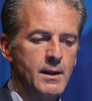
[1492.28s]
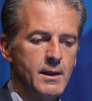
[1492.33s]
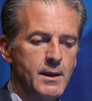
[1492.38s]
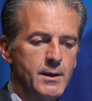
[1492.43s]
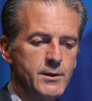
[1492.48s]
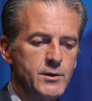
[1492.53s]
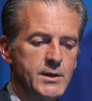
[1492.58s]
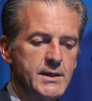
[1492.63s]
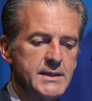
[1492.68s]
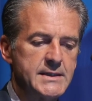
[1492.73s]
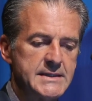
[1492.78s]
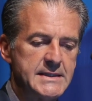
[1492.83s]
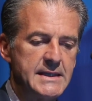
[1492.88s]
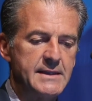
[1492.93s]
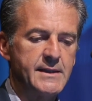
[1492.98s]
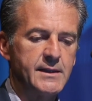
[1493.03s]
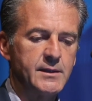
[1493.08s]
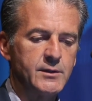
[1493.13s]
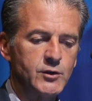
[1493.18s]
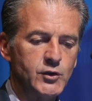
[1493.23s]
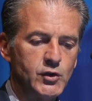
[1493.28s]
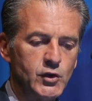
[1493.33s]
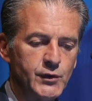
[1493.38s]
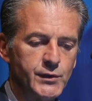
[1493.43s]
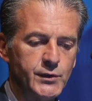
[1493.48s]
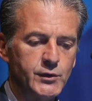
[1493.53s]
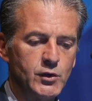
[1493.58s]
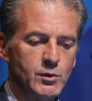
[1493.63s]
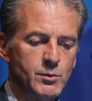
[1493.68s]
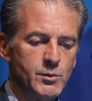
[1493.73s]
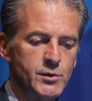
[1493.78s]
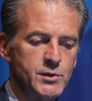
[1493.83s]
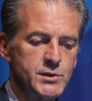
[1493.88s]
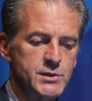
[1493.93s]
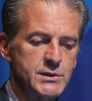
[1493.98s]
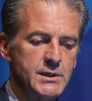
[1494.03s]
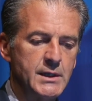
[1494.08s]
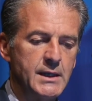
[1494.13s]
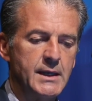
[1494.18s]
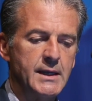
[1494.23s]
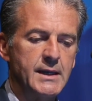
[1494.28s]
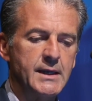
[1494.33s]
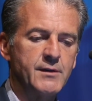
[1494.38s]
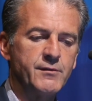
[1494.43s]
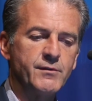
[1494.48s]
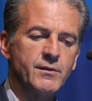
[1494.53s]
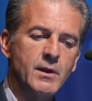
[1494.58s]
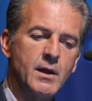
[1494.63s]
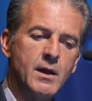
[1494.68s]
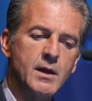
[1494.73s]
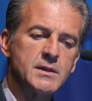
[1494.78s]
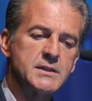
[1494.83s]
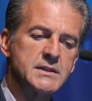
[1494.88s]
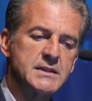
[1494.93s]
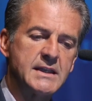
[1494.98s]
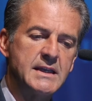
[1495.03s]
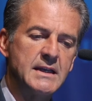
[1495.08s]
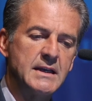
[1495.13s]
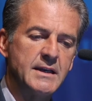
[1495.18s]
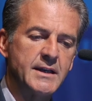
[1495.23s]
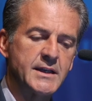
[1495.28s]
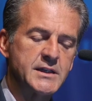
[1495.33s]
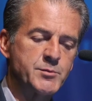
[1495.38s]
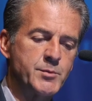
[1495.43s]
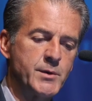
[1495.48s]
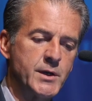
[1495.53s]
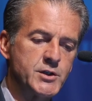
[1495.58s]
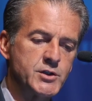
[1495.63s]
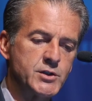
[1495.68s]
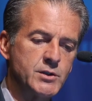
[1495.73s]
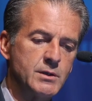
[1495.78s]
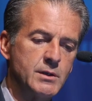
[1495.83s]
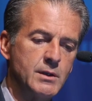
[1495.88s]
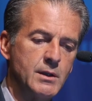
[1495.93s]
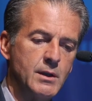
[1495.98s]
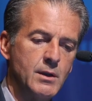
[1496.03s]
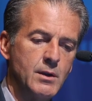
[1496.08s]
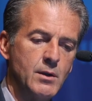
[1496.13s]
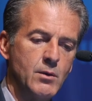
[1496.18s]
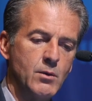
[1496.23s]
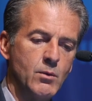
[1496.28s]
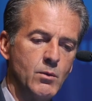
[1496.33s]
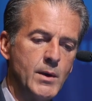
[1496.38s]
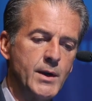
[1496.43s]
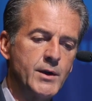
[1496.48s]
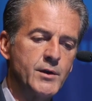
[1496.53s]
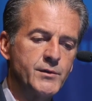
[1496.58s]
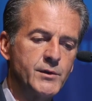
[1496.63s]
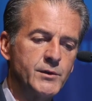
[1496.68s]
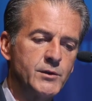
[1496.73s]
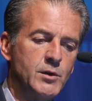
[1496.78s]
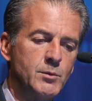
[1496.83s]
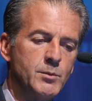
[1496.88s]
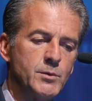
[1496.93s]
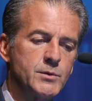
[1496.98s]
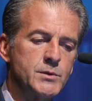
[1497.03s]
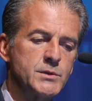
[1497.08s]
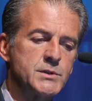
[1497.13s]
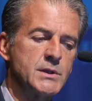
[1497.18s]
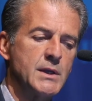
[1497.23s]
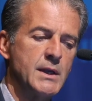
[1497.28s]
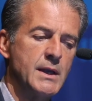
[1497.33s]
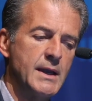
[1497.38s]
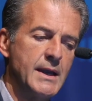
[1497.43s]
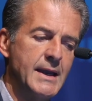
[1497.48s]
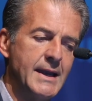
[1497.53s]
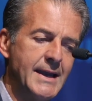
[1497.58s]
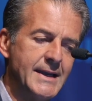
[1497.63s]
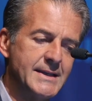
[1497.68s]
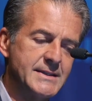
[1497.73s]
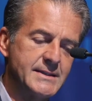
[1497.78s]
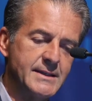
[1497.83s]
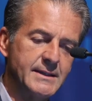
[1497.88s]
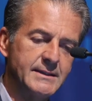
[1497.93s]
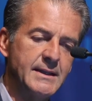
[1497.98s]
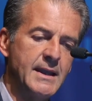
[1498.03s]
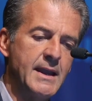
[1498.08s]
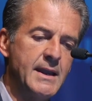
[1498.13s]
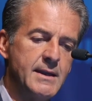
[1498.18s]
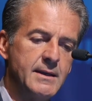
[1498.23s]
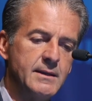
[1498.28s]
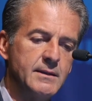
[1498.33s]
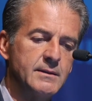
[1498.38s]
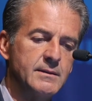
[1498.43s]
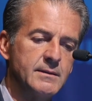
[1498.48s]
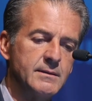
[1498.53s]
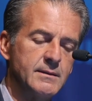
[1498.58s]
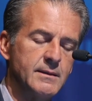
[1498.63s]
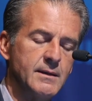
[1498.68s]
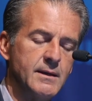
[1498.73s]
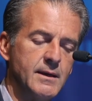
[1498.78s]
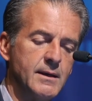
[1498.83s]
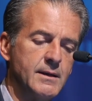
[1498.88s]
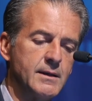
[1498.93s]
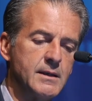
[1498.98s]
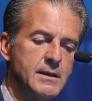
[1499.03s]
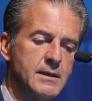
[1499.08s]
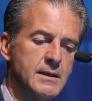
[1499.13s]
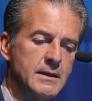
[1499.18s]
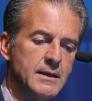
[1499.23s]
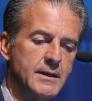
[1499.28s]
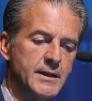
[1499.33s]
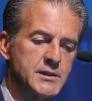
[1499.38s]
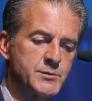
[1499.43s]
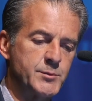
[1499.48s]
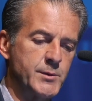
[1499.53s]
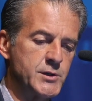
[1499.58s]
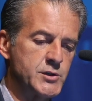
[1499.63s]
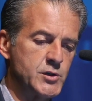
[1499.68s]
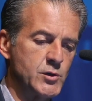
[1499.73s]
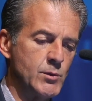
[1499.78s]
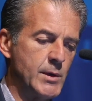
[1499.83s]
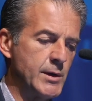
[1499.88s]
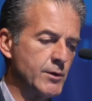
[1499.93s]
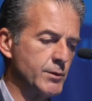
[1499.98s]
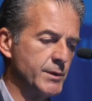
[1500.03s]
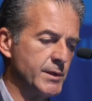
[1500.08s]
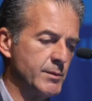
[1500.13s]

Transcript: You can see that 2 of the tumors have lost Killen expression. 1 of the tumors has retained KLLN expression 1 with